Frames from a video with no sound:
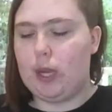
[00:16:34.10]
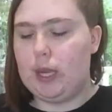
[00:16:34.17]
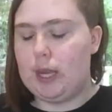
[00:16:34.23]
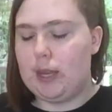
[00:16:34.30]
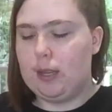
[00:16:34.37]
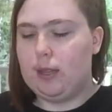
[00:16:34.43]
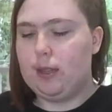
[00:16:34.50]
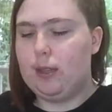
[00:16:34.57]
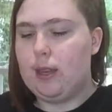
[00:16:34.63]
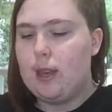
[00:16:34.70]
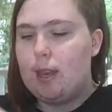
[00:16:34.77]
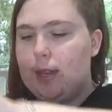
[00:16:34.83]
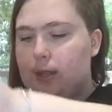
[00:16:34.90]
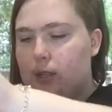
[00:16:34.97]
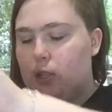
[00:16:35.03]
but yeah, it's a
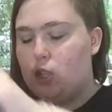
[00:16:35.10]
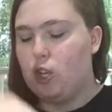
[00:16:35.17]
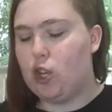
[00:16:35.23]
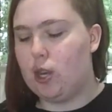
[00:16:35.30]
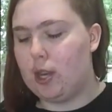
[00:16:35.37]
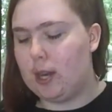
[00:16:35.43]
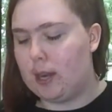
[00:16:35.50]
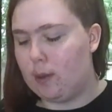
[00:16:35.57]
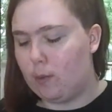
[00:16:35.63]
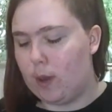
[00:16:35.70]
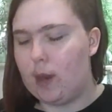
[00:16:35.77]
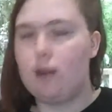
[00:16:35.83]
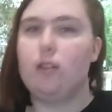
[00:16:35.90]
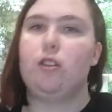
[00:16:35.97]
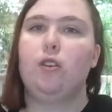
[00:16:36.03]
nice shirt, and I
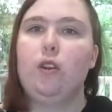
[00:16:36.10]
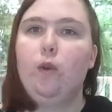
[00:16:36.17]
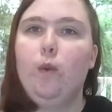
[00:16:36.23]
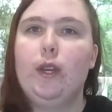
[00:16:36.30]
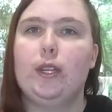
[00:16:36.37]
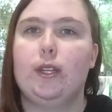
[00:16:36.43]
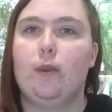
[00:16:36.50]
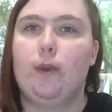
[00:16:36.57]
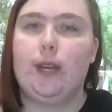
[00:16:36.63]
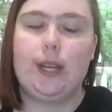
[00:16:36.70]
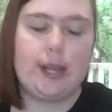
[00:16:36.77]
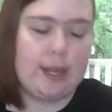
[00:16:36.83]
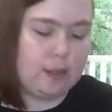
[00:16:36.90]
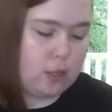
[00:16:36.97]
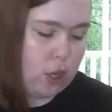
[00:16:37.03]
wear it during winter when
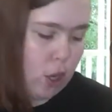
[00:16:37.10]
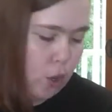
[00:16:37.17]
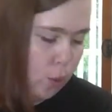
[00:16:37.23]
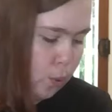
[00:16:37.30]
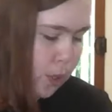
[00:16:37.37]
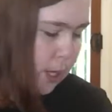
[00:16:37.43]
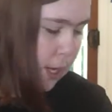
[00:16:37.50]
it gets cold